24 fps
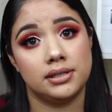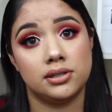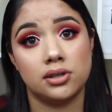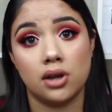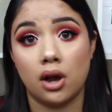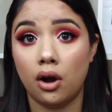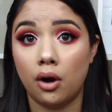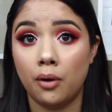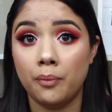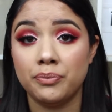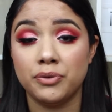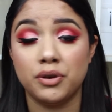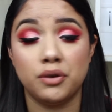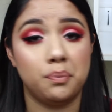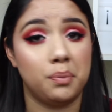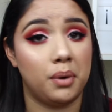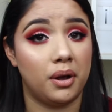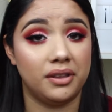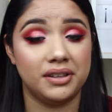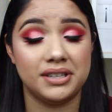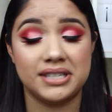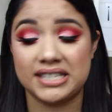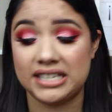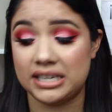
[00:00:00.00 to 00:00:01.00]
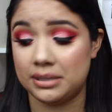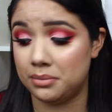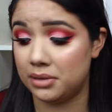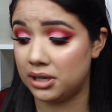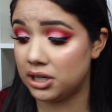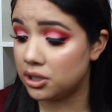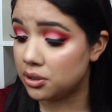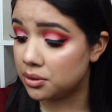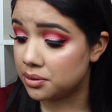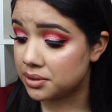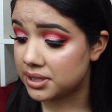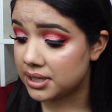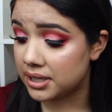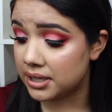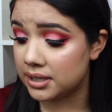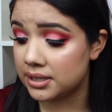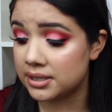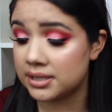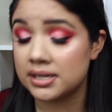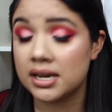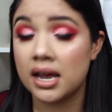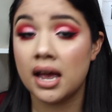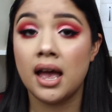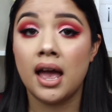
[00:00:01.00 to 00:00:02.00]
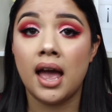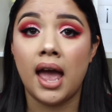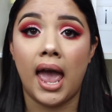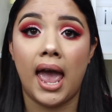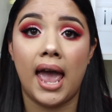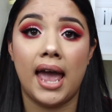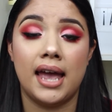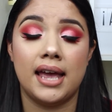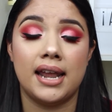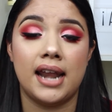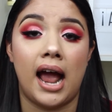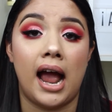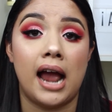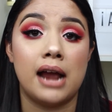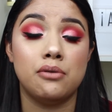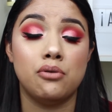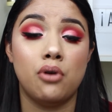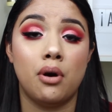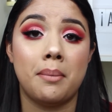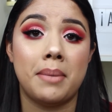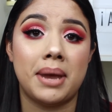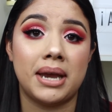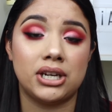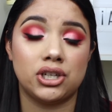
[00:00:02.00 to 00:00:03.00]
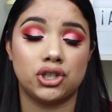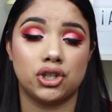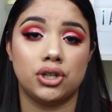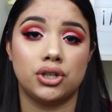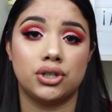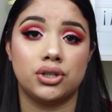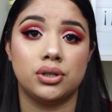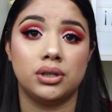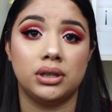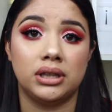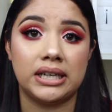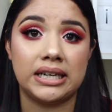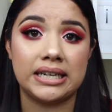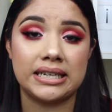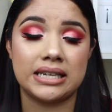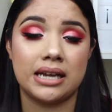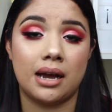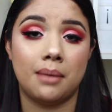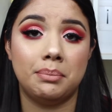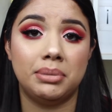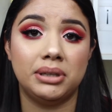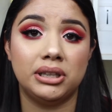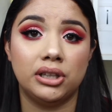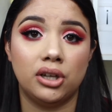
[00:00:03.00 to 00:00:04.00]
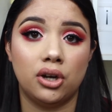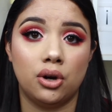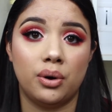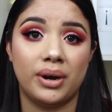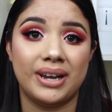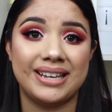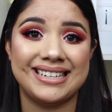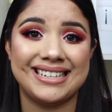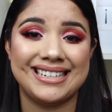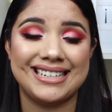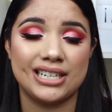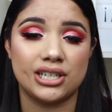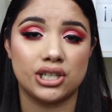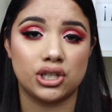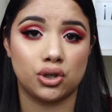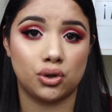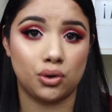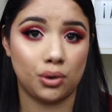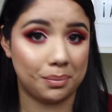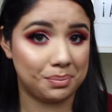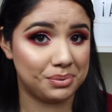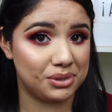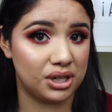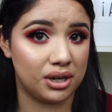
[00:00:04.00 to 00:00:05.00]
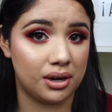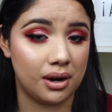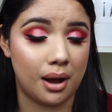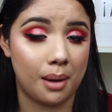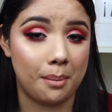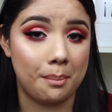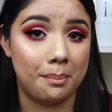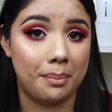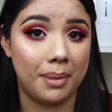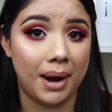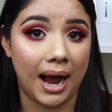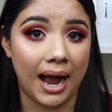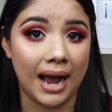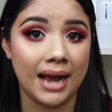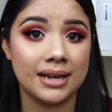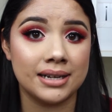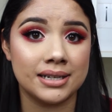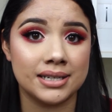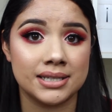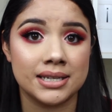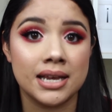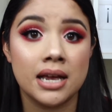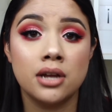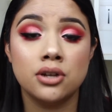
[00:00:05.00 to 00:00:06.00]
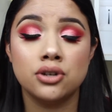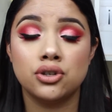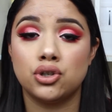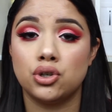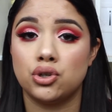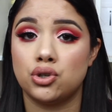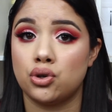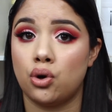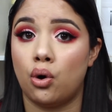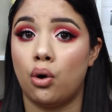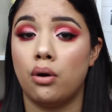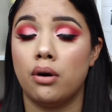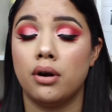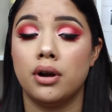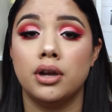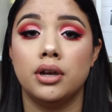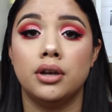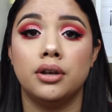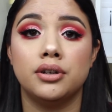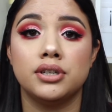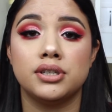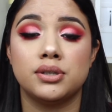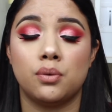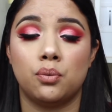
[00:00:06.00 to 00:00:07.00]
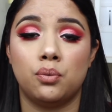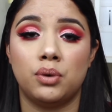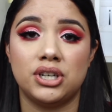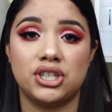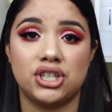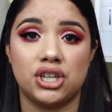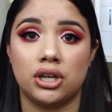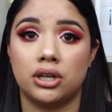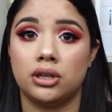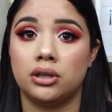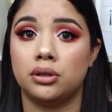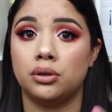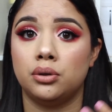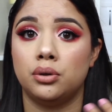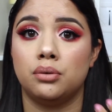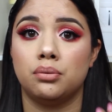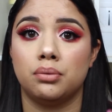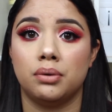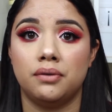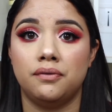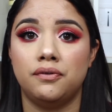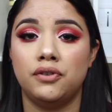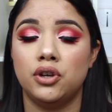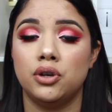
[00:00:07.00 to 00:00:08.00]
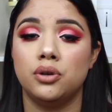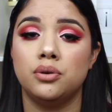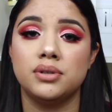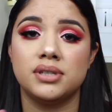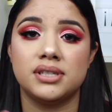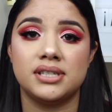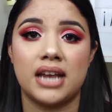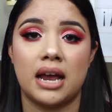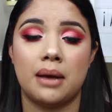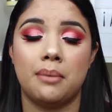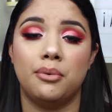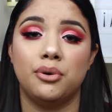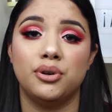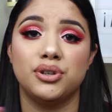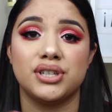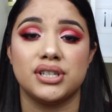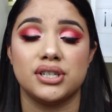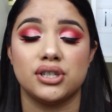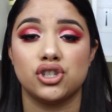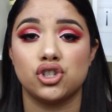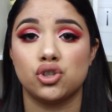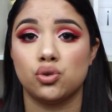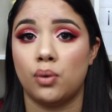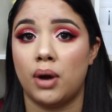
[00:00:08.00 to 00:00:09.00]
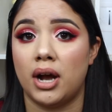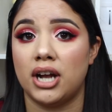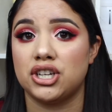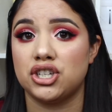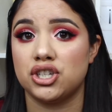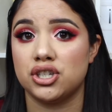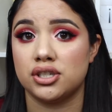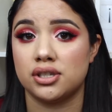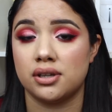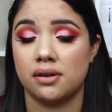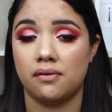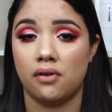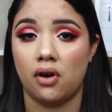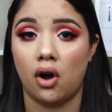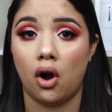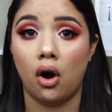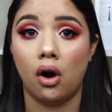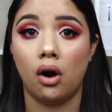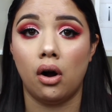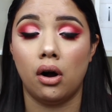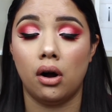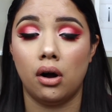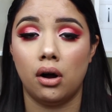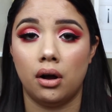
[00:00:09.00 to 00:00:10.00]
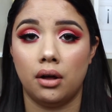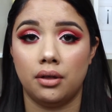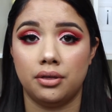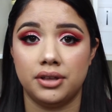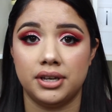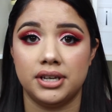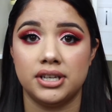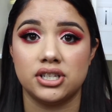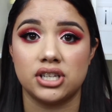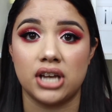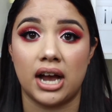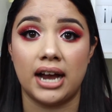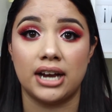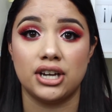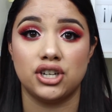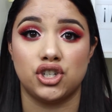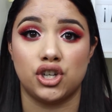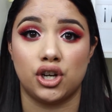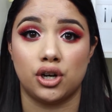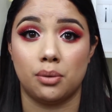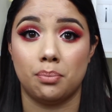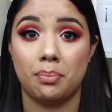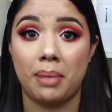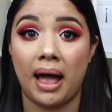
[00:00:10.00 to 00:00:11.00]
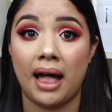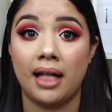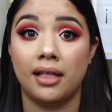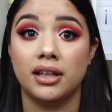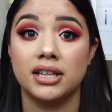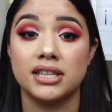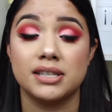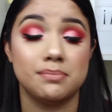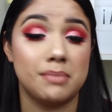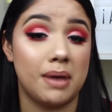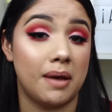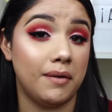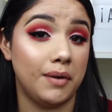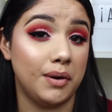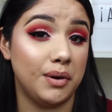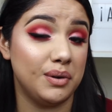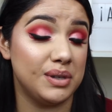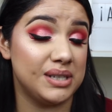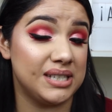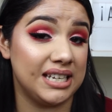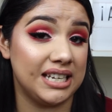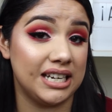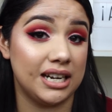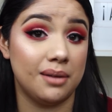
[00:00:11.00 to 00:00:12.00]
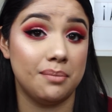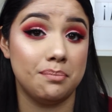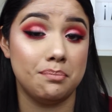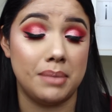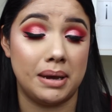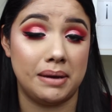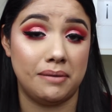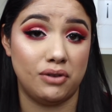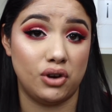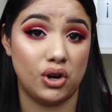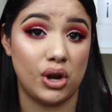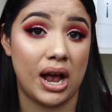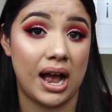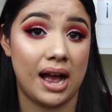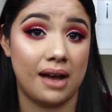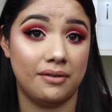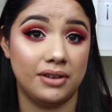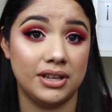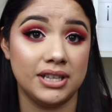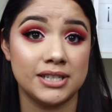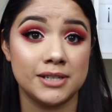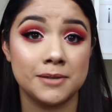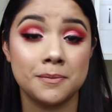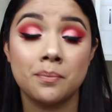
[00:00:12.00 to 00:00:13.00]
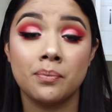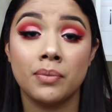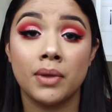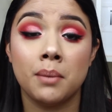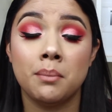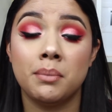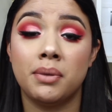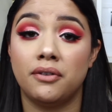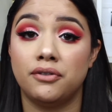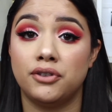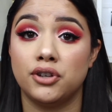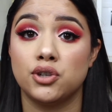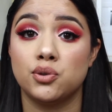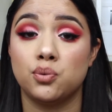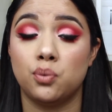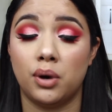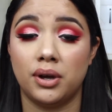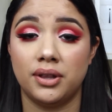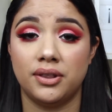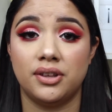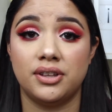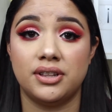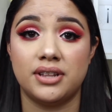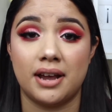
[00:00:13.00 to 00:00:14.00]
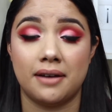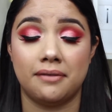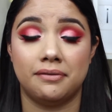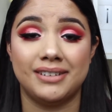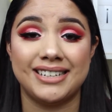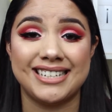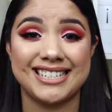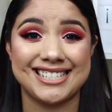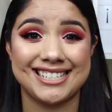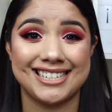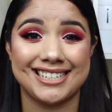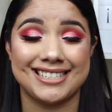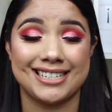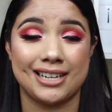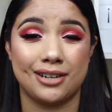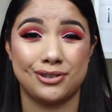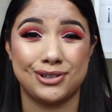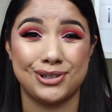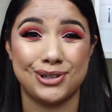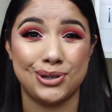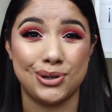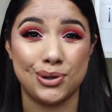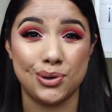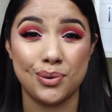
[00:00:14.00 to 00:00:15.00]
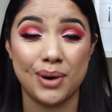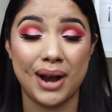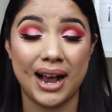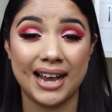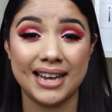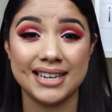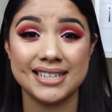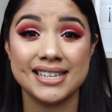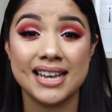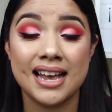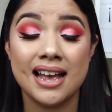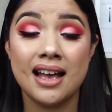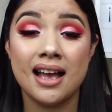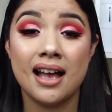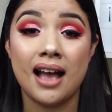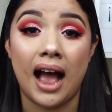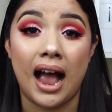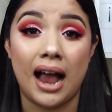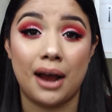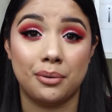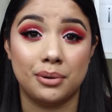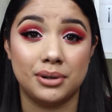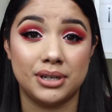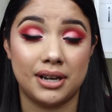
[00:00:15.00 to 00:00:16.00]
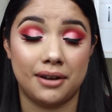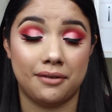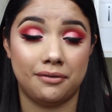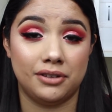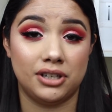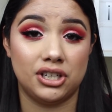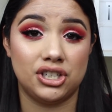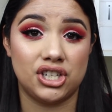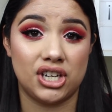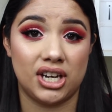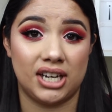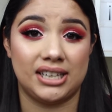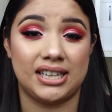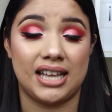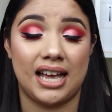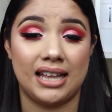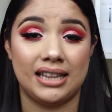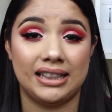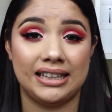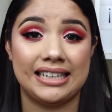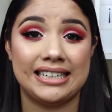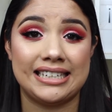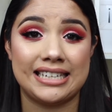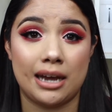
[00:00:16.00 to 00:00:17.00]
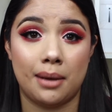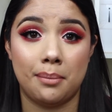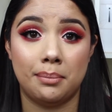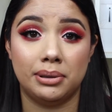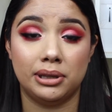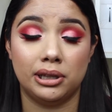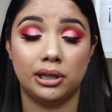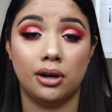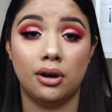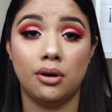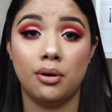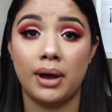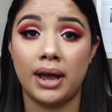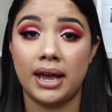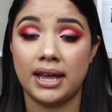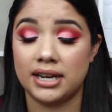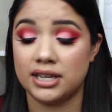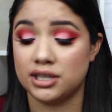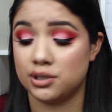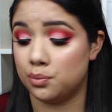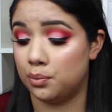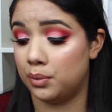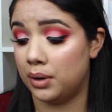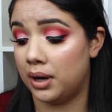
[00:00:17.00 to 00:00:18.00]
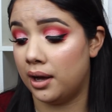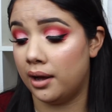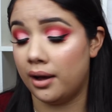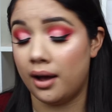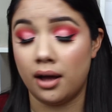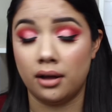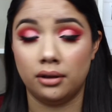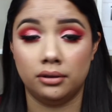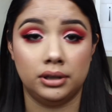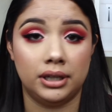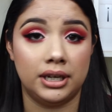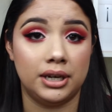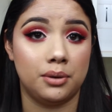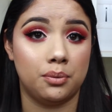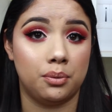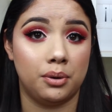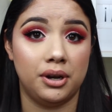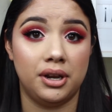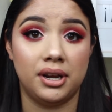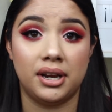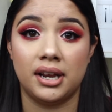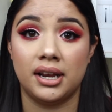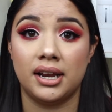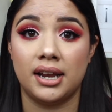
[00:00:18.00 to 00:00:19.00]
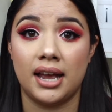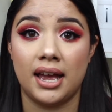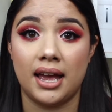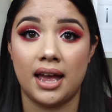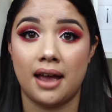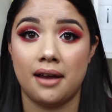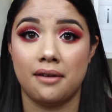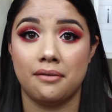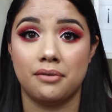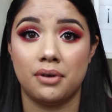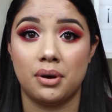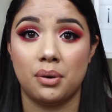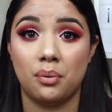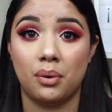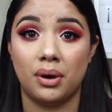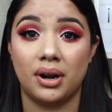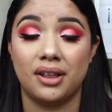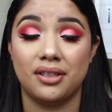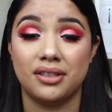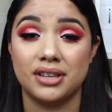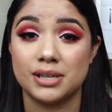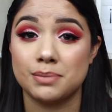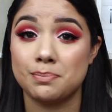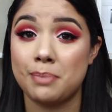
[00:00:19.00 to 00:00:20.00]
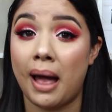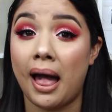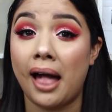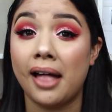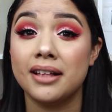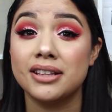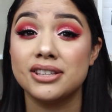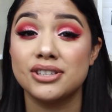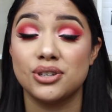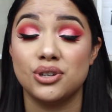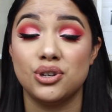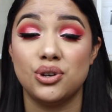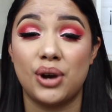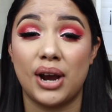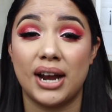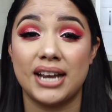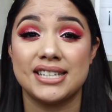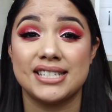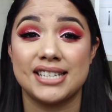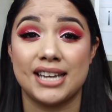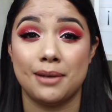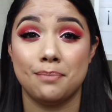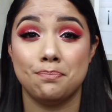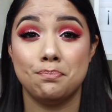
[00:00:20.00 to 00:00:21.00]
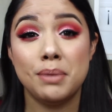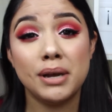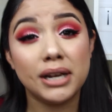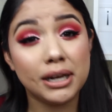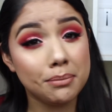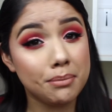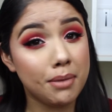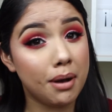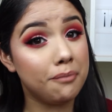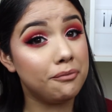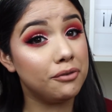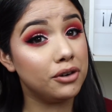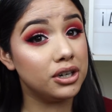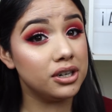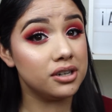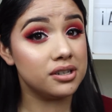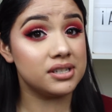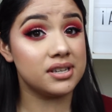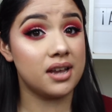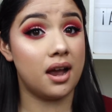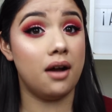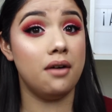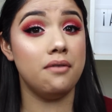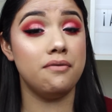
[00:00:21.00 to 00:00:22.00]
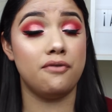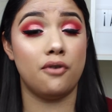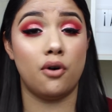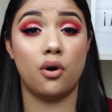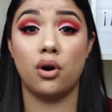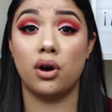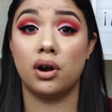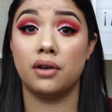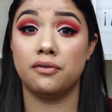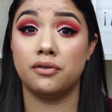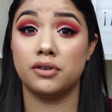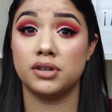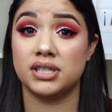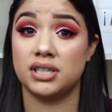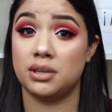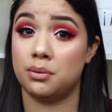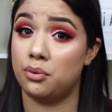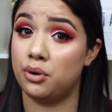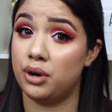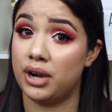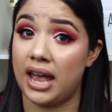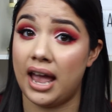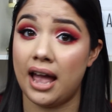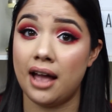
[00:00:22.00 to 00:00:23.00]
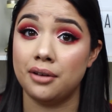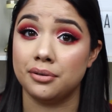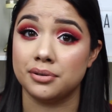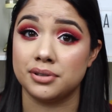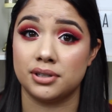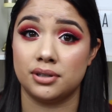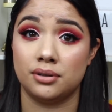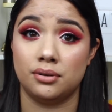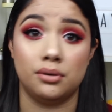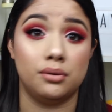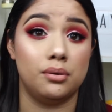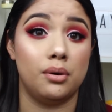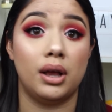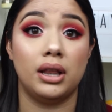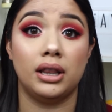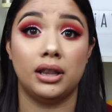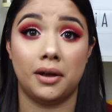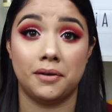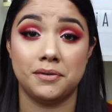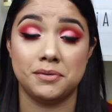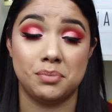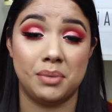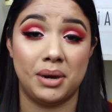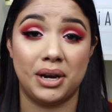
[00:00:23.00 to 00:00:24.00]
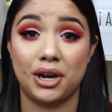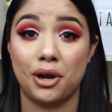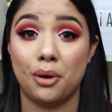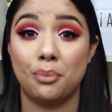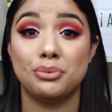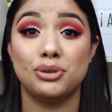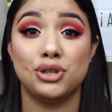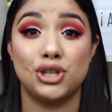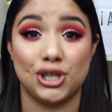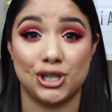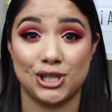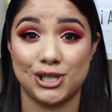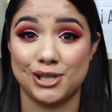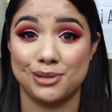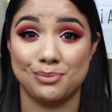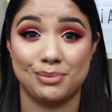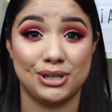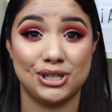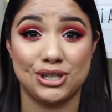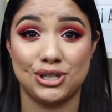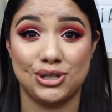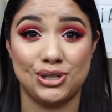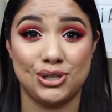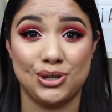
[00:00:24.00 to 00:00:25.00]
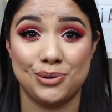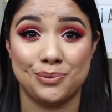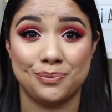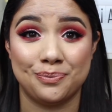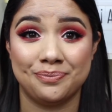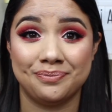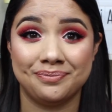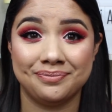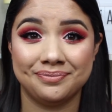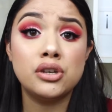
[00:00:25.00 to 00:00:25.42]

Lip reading: So you've probably seen me use these, and I will make sure to link down below in the description box tutorials which include reviews, demos, and swatches of all these eyeshadow palettes. Maybe you've seen them, maybe you haven't, but if there's one that definitely sticks out to you guys, I would definitely check that link down below, and as well I'll link where you can get every one of these palettes so you guys can pick them up for yourself or for someone else who loves makeup just as much as you.